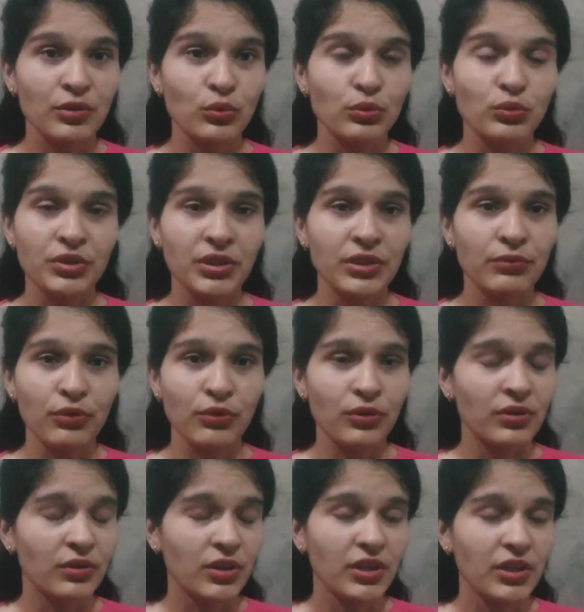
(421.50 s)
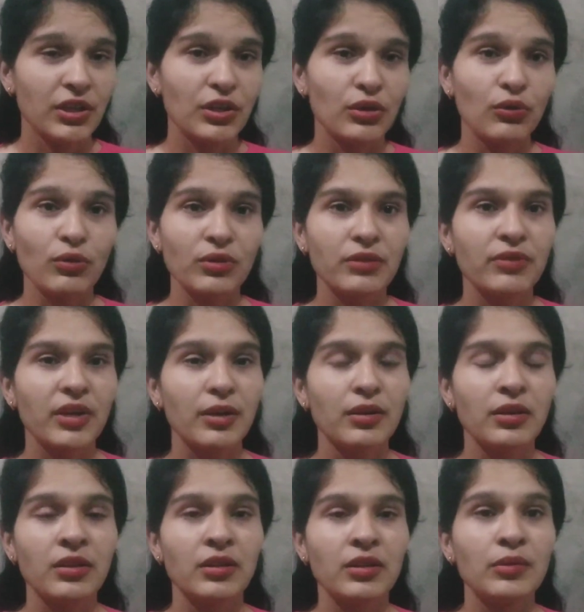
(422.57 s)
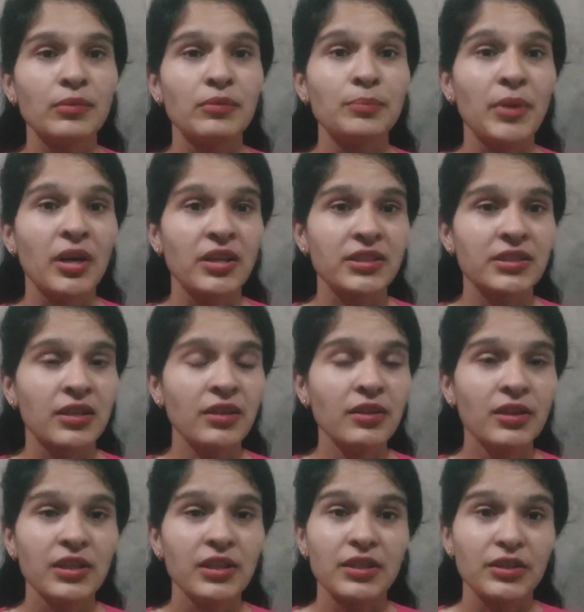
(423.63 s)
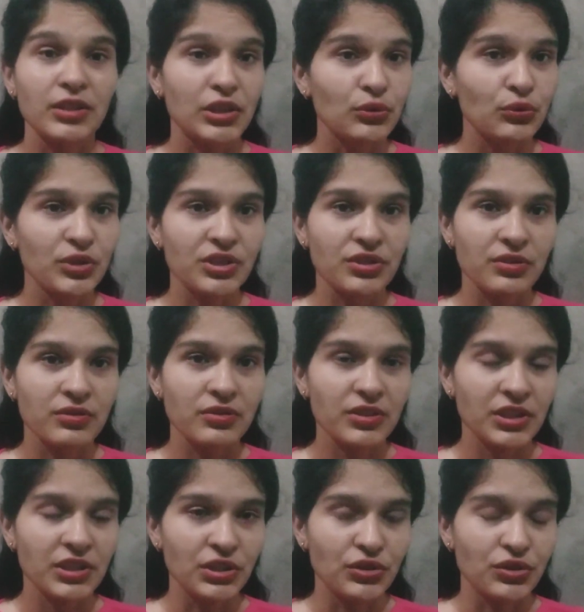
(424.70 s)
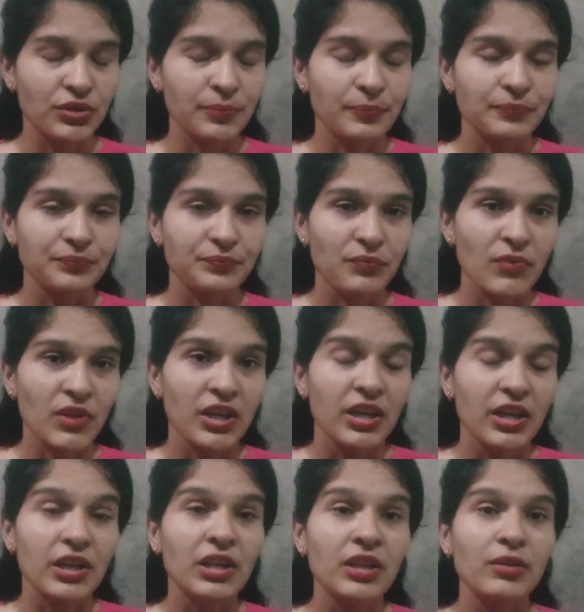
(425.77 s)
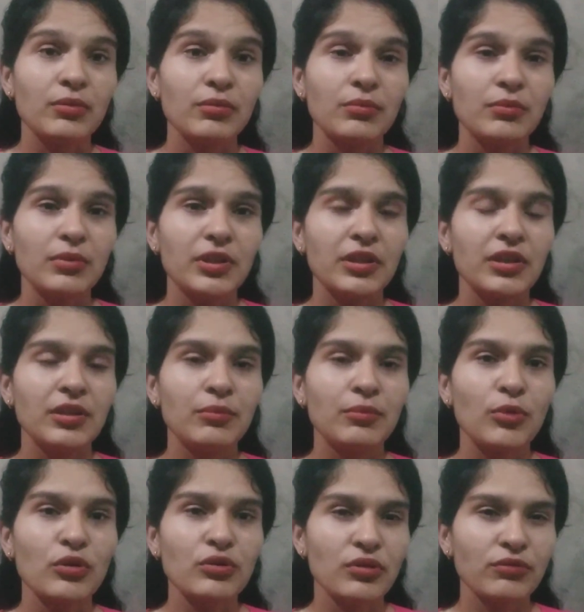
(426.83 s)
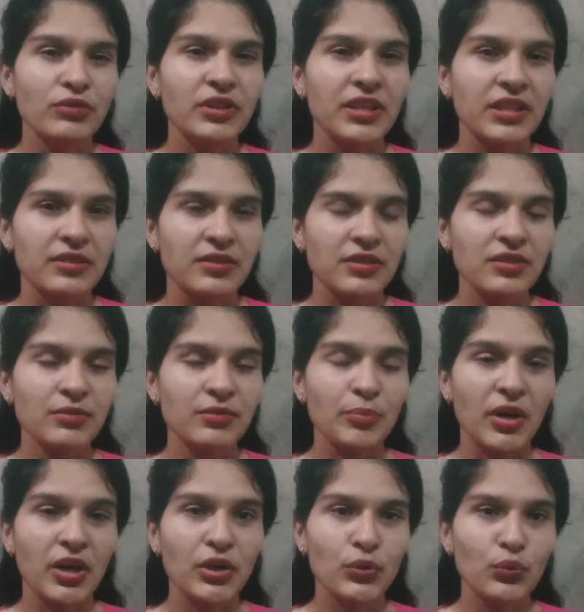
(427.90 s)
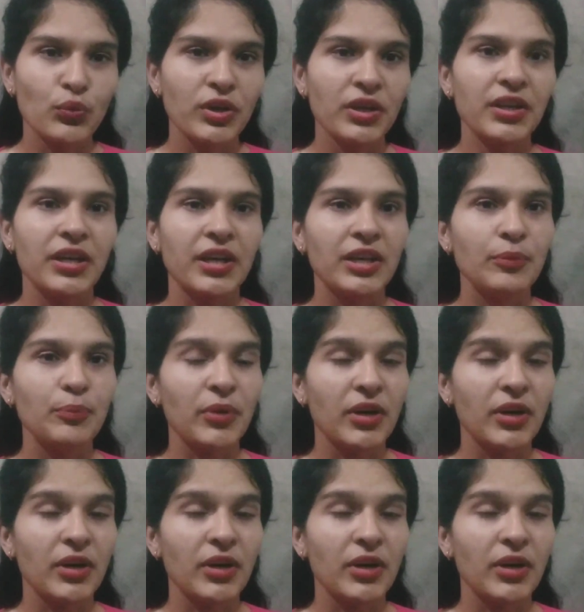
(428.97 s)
2, 3, 4. In all the parts are 10 questions each. In most of the cases, part 1 and